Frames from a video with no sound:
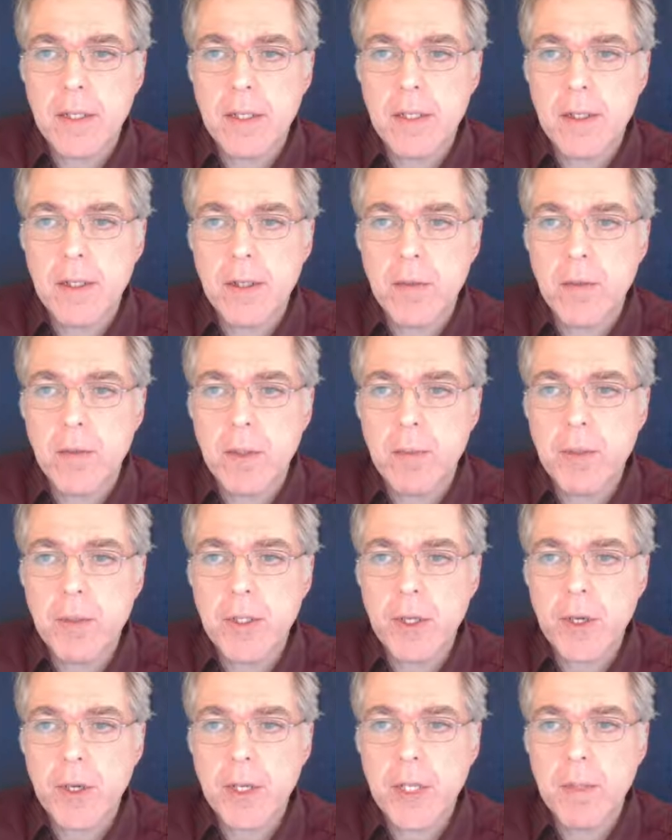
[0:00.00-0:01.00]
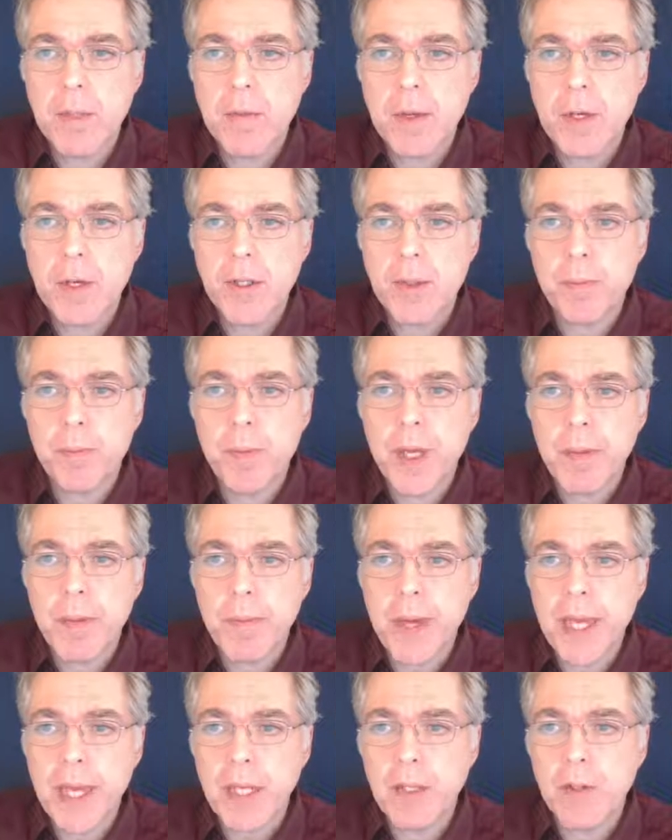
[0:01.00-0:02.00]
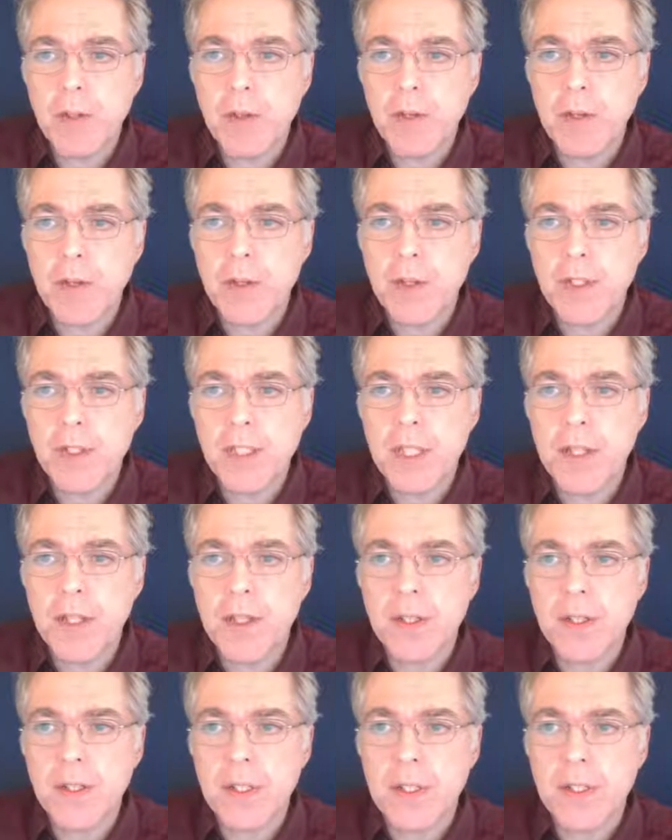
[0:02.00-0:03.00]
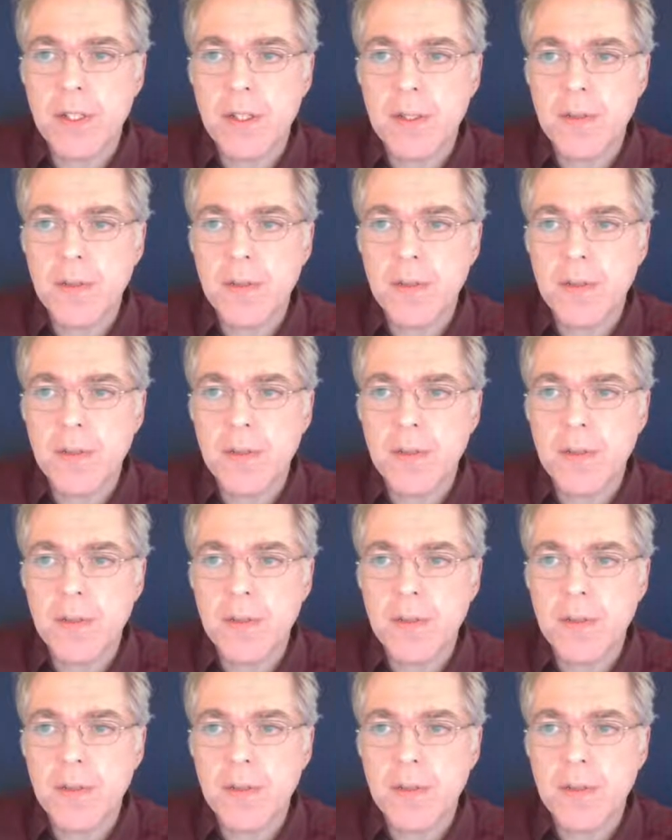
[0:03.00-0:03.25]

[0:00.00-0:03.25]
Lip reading: we'll be talking about Big Bang nucleosynthesis.